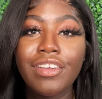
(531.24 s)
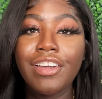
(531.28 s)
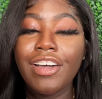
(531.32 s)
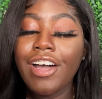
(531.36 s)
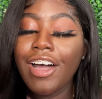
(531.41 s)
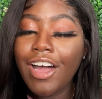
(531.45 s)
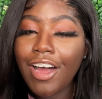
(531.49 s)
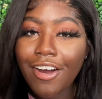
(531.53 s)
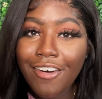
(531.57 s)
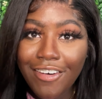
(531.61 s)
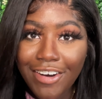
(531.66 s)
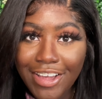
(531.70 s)

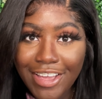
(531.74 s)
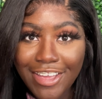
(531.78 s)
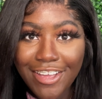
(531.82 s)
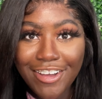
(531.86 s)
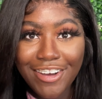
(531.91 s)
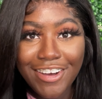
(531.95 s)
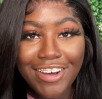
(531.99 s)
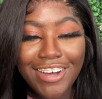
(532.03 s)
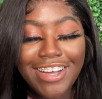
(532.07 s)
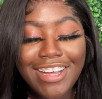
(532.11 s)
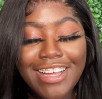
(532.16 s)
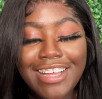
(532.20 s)
Alright,
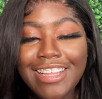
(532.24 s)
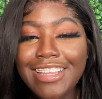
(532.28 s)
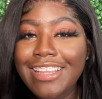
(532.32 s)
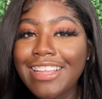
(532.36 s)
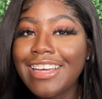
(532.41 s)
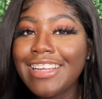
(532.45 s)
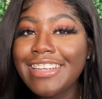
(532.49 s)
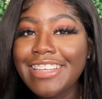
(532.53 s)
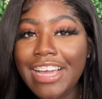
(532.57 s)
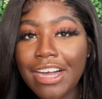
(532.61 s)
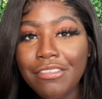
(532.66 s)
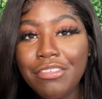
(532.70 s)
y'all.
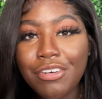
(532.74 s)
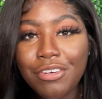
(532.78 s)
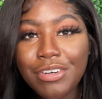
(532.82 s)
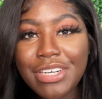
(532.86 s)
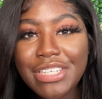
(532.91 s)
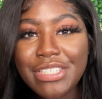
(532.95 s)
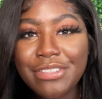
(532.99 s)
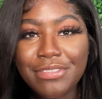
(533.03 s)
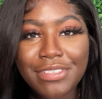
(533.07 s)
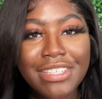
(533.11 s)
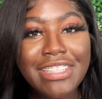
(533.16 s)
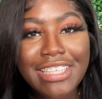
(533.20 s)
The devil
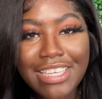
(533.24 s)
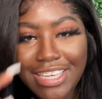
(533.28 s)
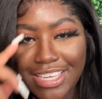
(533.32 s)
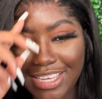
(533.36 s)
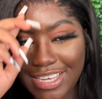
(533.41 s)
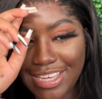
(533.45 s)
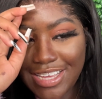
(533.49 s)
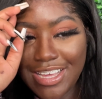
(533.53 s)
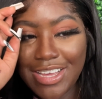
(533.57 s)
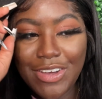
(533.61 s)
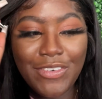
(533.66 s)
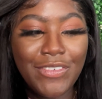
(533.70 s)
was really,
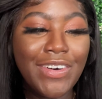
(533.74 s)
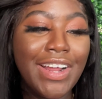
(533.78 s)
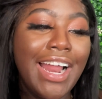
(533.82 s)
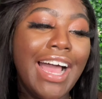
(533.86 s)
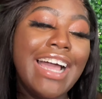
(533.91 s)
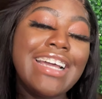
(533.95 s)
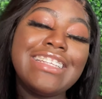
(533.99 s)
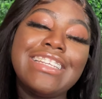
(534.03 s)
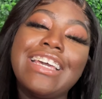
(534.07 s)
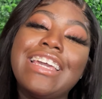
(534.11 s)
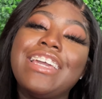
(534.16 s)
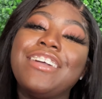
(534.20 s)
when
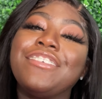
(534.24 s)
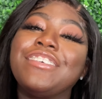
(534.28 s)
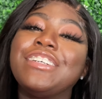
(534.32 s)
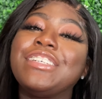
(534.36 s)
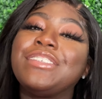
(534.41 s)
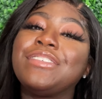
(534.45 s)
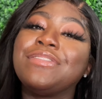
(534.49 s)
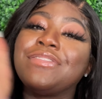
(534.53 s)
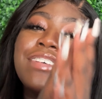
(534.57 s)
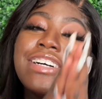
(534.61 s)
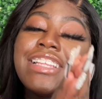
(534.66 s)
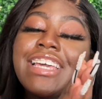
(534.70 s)
I say he
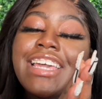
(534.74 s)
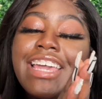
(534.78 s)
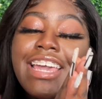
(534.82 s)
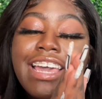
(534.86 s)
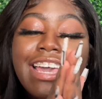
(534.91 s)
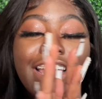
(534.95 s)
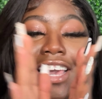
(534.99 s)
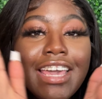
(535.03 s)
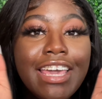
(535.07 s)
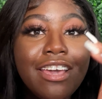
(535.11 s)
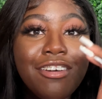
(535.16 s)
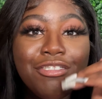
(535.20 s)
was
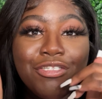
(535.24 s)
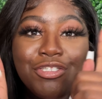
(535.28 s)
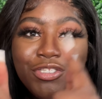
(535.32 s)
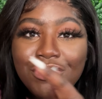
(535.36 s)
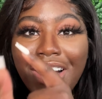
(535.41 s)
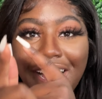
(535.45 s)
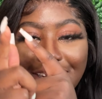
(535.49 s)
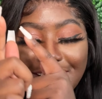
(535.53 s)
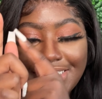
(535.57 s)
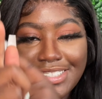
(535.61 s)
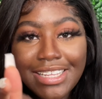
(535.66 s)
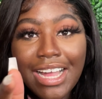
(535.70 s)

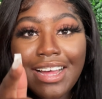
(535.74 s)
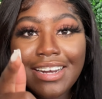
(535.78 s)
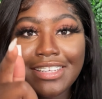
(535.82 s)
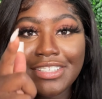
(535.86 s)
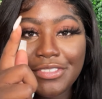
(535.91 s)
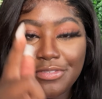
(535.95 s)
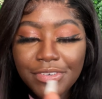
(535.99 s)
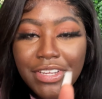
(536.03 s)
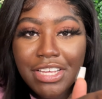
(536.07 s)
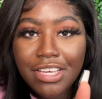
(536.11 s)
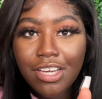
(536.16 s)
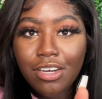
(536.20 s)
trying to stop
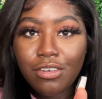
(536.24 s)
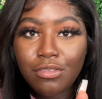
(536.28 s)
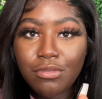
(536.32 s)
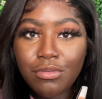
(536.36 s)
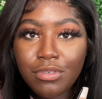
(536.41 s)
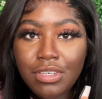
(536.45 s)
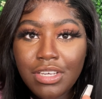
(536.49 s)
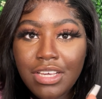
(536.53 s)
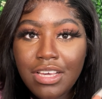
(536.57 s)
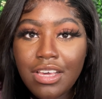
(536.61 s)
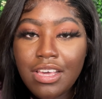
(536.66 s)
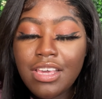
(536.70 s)
this video.
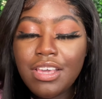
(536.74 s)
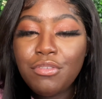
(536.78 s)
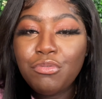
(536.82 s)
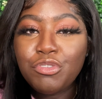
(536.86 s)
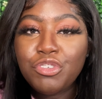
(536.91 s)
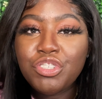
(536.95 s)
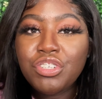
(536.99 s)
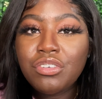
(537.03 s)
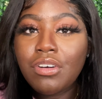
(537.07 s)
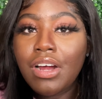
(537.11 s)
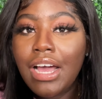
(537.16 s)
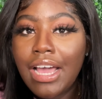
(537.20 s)
He
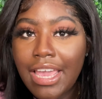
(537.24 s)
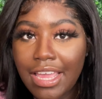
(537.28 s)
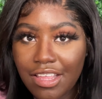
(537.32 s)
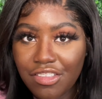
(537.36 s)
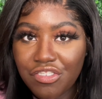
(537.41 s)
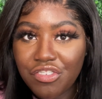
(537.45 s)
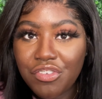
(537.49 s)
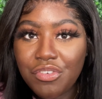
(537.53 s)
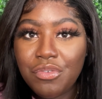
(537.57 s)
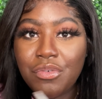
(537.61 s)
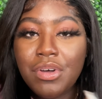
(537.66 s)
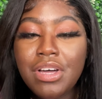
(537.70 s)
was trying
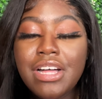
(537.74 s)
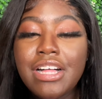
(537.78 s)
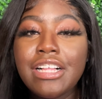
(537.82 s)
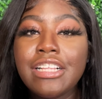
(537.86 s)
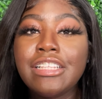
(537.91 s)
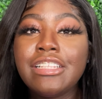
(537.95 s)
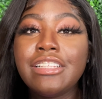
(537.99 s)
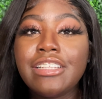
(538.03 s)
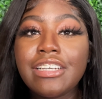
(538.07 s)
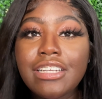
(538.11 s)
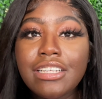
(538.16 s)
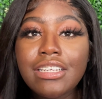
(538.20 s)
to.
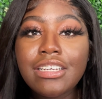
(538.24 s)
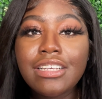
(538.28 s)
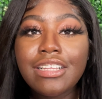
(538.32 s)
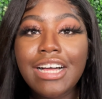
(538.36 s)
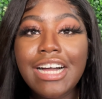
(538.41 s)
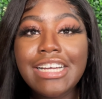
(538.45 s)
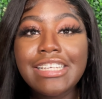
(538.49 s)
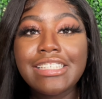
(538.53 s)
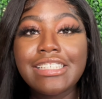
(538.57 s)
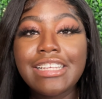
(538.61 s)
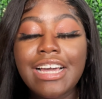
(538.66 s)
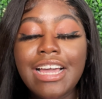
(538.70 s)
Literally
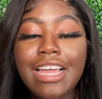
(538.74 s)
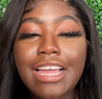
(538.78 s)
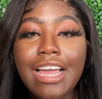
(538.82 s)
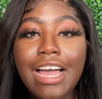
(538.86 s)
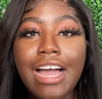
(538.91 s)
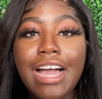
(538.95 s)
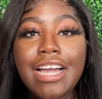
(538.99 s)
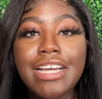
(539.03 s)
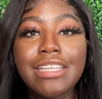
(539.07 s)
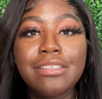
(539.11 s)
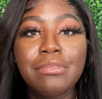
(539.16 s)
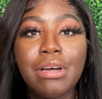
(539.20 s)
last night,
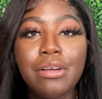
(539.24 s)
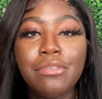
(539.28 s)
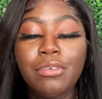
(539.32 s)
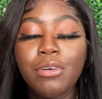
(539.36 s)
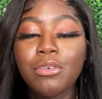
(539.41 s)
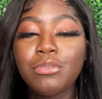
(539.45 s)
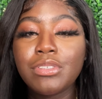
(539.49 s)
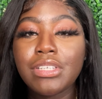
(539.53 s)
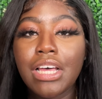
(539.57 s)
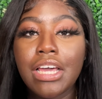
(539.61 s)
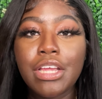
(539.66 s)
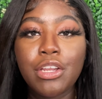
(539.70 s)
guys, my
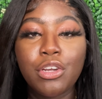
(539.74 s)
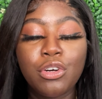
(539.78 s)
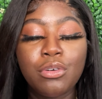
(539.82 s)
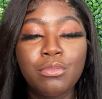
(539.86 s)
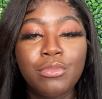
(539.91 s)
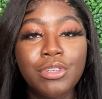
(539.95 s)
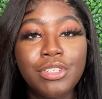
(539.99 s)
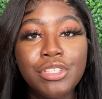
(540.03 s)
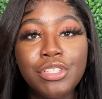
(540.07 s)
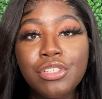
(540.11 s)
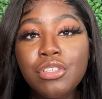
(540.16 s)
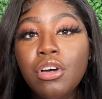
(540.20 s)
phone was like no
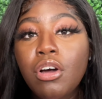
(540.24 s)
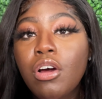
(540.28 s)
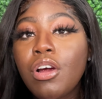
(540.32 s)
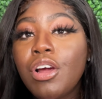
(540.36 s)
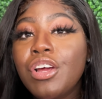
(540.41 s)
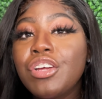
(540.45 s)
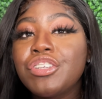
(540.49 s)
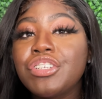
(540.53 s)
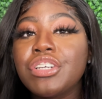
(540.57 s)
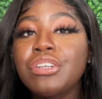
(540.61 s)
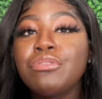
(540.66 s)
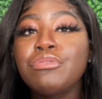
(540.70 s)
more
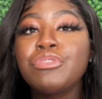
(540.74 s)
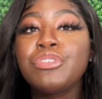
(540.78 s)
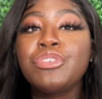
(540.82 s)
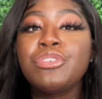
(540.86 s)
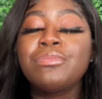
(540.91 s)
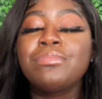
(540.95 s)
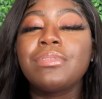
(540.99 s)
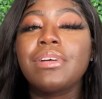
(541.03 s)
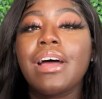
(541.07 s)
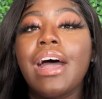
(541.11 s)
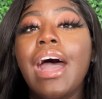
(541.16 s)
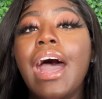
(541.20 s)
storage. It was
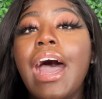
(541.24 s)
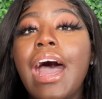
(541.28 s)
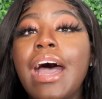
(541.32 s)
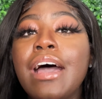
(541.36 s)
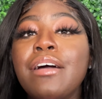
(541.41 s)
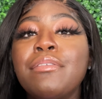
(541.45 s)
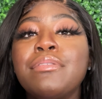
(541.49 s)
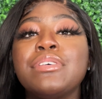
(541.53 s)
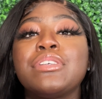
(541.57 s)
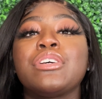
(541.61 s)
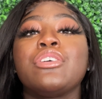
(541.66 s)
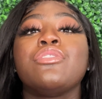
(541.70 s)
super
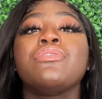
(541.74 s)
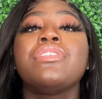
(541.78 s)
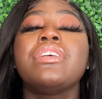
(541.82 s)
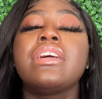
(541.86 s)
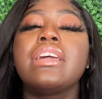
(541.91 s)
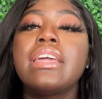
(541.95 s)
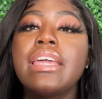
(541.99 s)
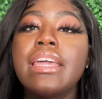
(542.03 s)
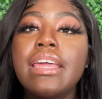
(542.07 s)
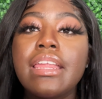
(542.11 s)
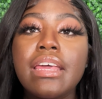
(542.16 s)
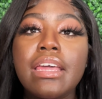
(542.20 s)
hot. It was
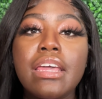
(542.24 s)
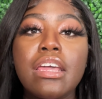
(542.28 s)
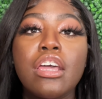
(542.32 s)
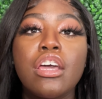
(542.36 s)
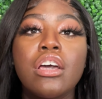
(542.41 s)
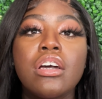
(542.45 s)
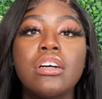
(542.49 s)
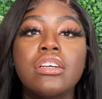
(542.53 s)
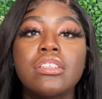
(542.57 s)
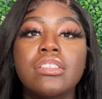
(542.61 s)
overheating.